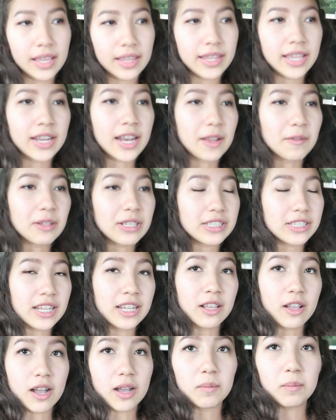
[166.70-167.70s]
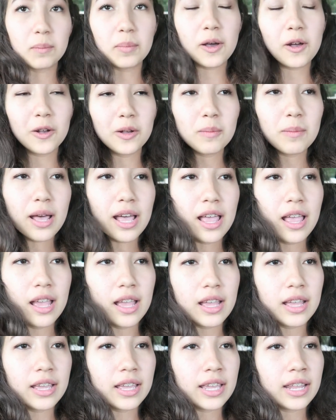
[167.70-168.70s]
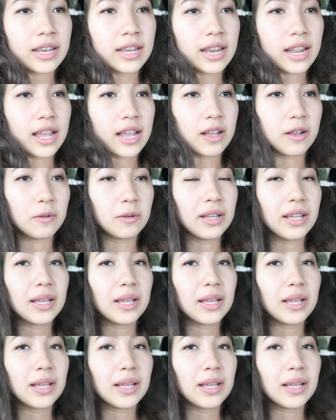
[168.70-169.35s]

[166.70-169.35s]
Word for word: then I went and got boba, and now